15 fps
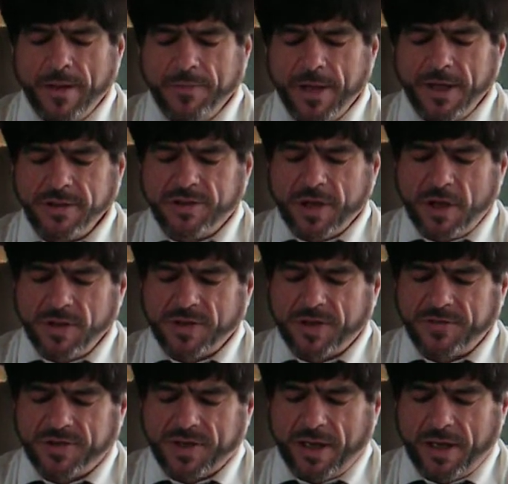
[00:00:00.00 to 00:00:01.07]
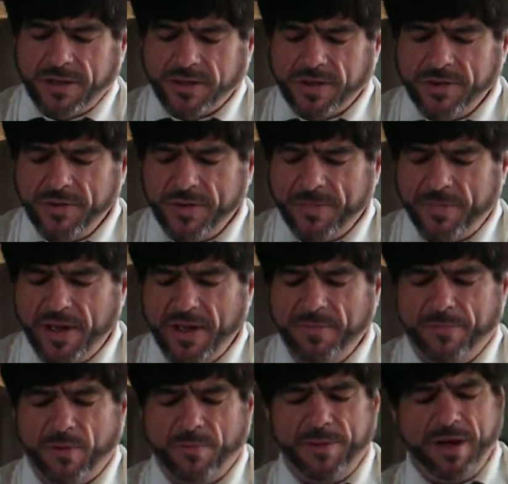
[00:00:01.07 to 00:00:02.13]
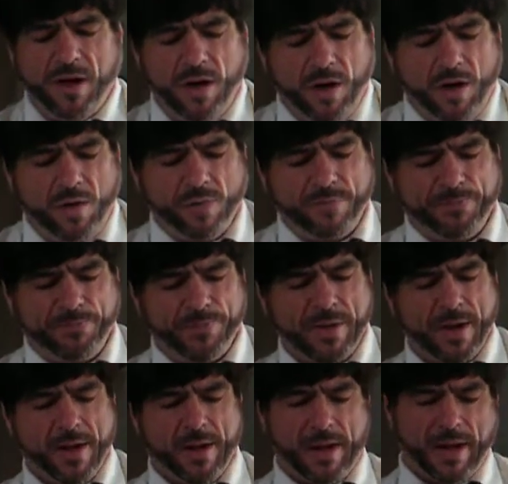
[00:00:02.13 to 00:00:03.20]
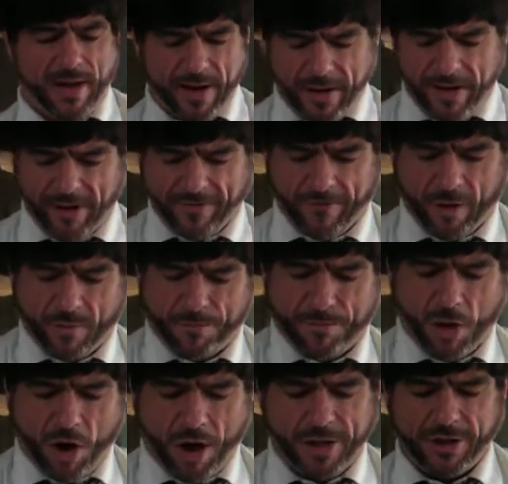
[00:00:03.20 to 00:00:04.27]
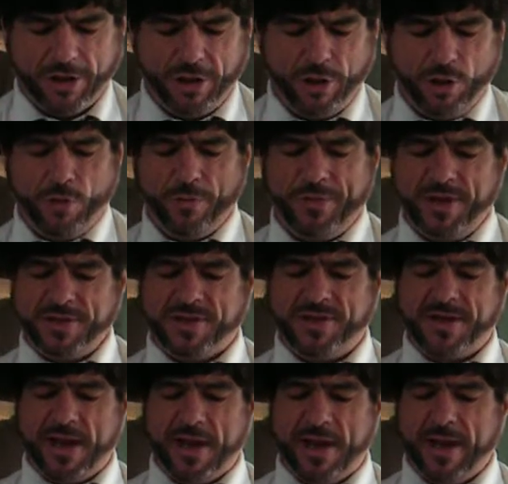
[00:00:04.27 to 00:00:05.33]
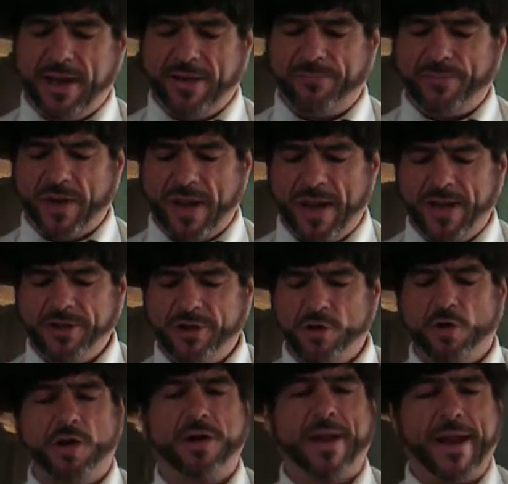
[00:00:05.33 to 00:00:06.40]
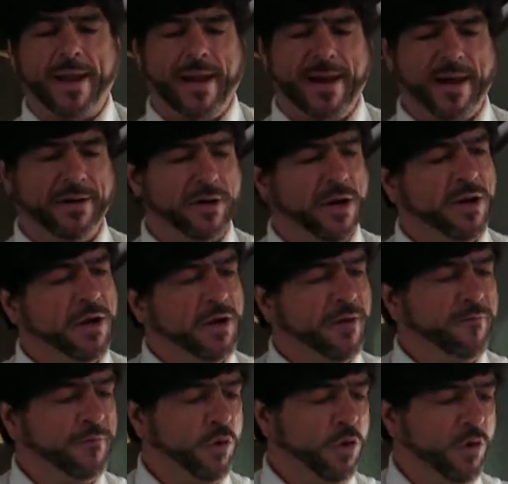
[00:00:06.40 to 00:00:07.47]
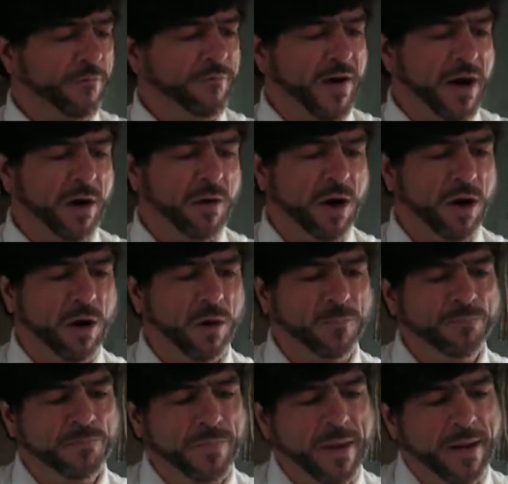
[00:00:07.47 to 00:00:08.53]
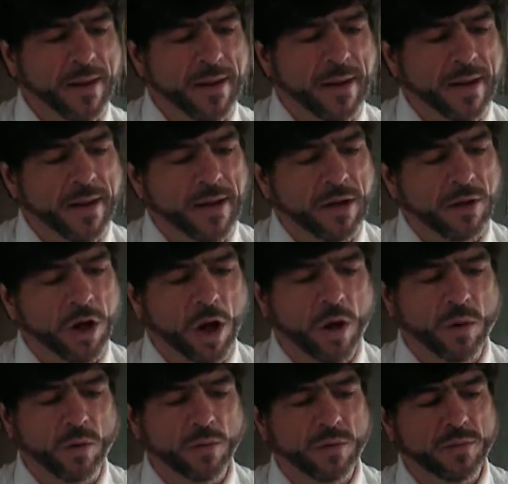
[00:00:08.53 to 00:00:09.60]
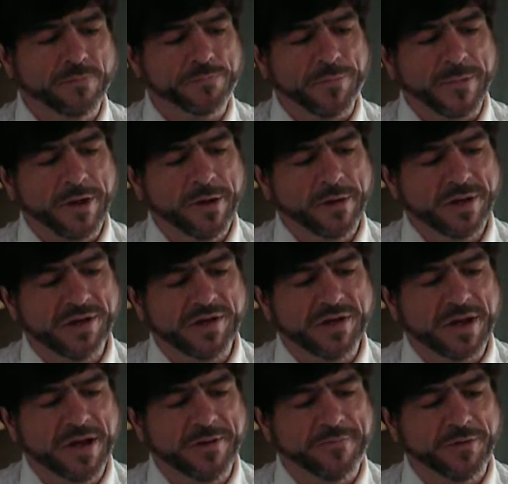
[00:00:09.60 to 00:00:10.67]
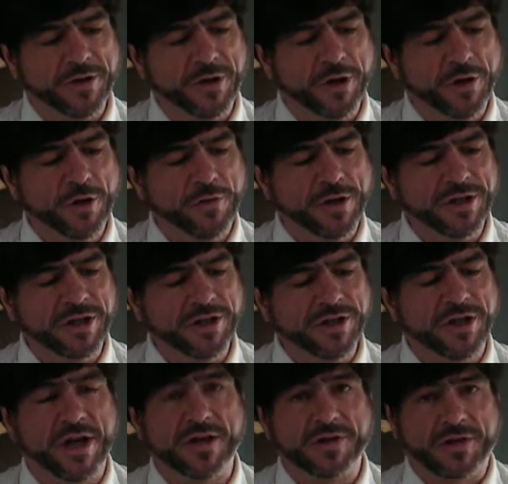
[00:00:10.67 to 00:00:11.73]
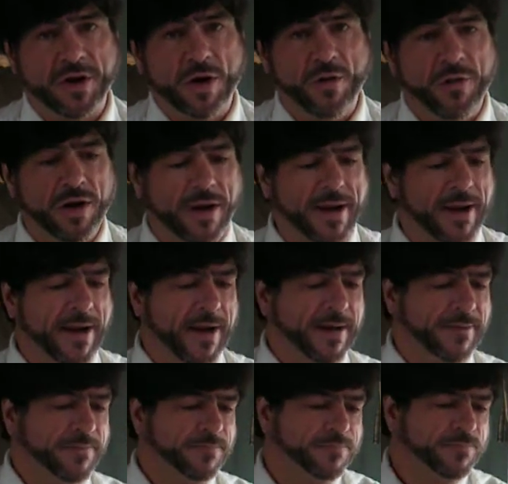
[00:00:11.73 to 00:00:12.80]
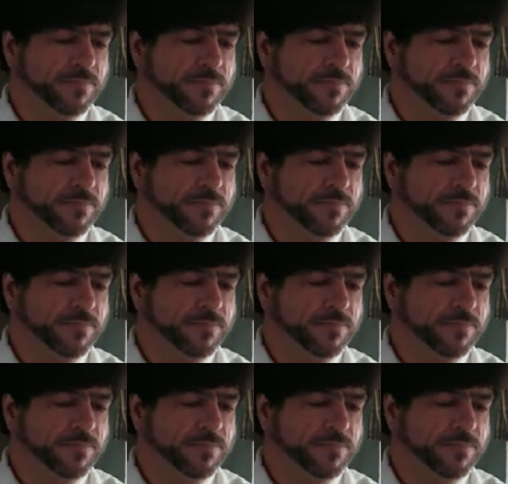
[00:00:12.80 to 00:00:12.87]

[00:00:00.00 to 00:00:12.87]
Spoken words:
Then Joseph said unto the people, Behold, I have bought you this day and your land for Pharaoh. Lo, here is seed for you, and ye shall sow the land.